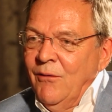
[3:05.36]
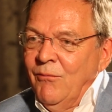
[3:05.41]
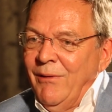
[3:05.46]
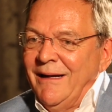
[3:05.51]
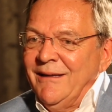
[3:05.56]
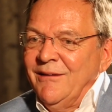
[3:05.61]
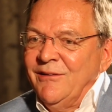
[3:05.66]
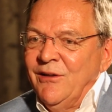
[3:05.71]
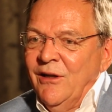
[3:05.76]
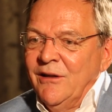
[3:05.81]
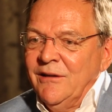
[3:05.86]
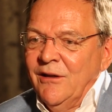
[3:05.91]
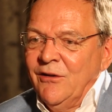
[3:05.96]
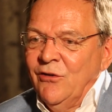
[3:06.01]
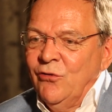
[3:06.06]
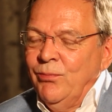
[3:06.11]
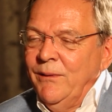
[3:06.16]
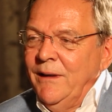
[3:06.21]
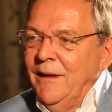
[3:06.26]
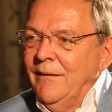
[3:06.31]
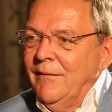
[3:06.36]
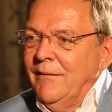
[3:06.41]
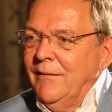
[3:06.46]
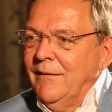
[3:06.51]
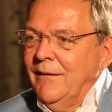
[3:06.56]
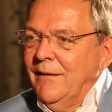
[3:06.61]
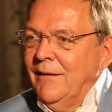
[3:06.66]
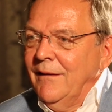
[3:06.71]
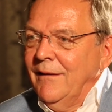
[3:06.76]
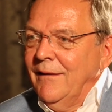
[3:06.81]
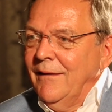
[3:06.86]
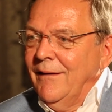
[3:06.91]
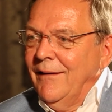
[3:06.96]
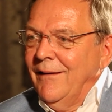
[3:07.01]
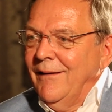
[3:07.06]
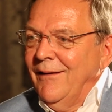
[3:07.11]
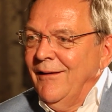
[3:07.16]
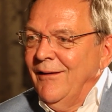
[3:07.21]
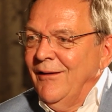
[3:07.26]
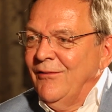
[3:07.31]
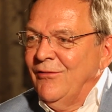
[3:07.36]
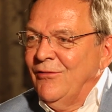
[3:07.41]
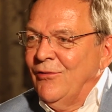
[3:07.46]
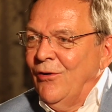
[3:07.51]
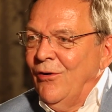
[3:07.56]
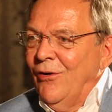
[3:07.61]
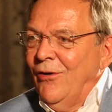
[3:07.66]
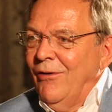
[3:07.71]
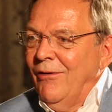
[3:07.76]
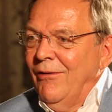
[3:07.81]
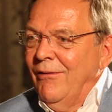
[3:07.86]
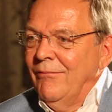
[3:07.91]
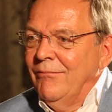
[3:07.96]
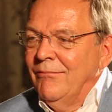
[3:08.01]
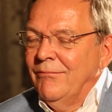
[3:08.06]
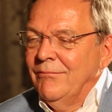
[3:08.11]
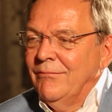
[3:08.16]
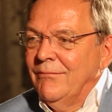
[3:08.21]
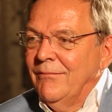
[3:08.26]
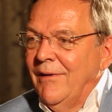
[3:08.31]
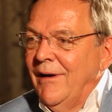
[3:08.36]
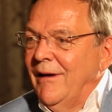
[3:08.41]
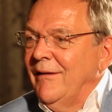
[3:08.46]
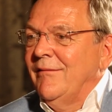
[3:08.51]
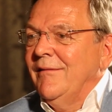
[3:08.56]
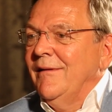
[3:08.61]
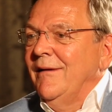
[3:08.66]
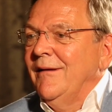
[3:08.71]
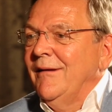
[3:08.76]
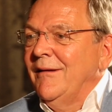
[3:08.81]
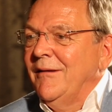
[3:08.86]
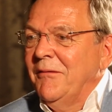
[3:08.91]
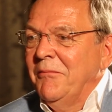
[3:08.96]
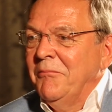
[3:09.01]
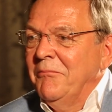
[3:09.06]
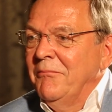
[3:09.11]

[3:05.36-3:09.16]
Well, the Sultan Suite saw, I think,